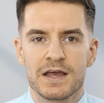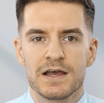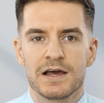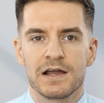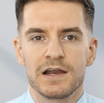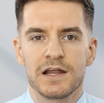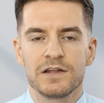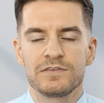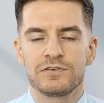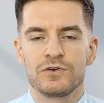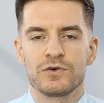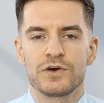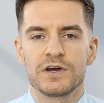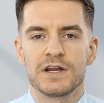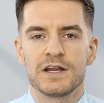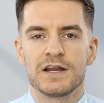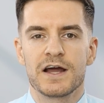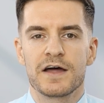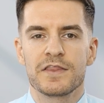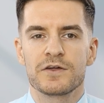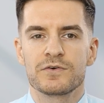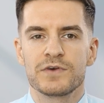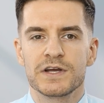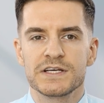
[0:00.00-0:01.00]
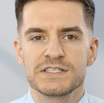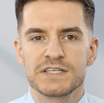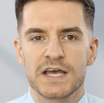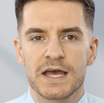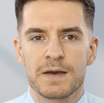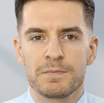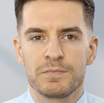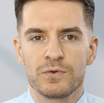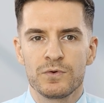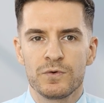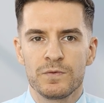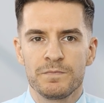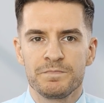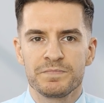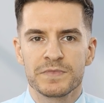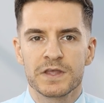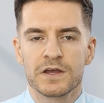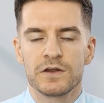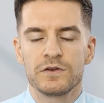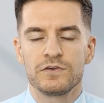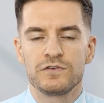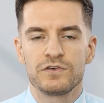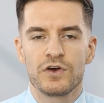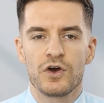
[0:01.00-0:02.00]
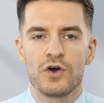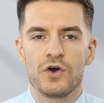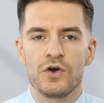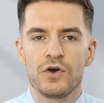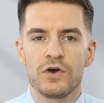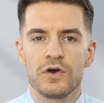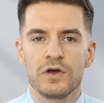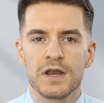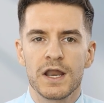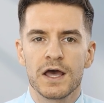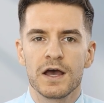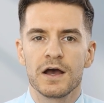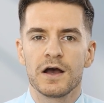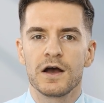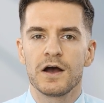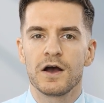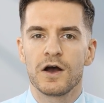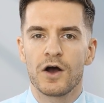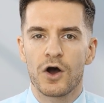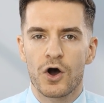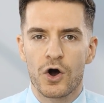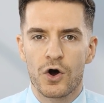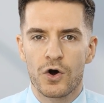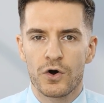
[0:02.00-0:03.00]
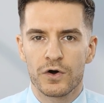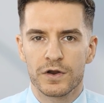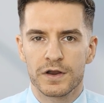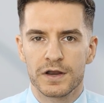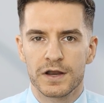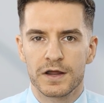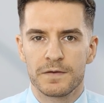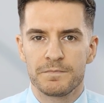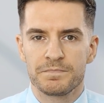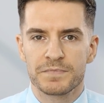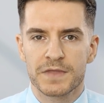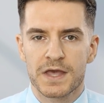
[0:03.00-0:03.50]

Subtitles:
Let's look at another example. Turn on.